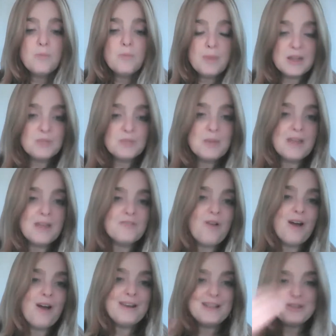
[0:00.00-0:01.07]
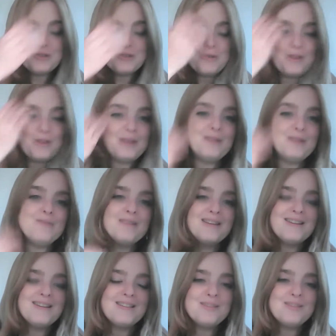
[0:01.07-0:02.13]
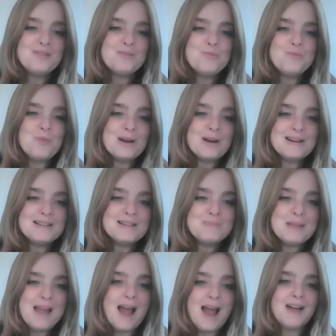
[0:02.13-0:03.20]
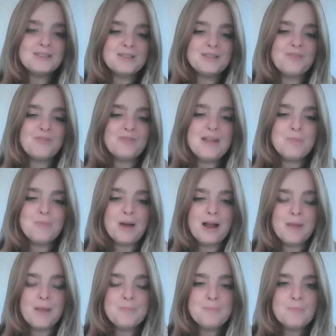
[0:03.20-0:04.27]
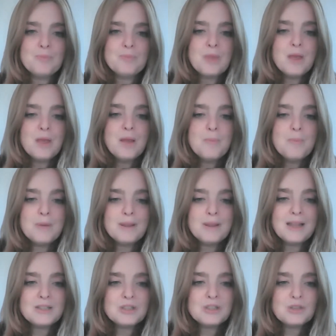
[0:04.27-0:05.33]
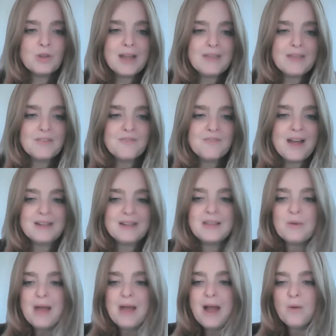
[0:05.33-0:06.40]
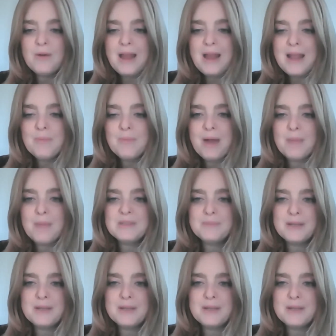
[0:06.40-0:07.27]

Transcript: because we have gone into the what is being asked of Abraham. But let's just look at the fact that how Abraham is